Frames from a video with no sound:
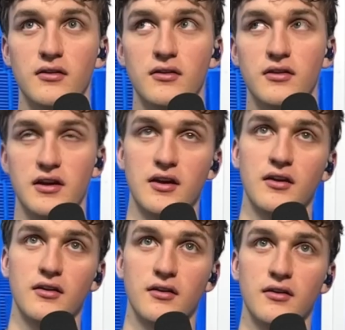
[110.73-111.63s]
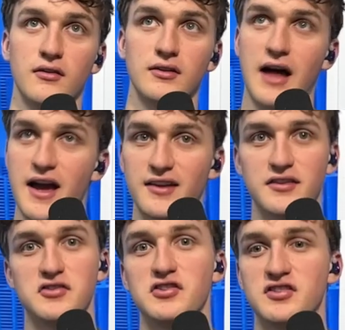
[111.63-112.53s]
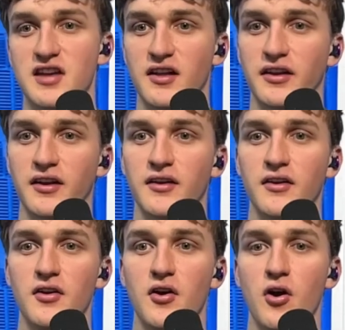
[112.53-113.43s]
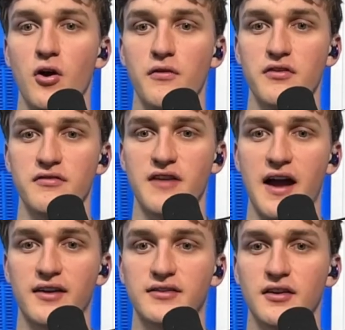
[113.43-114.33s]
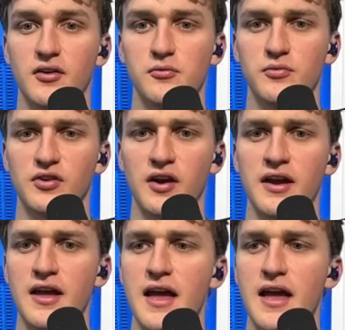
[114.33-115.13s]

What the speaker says: the lies that she's telling this over the event. Facts. Oh, sorry.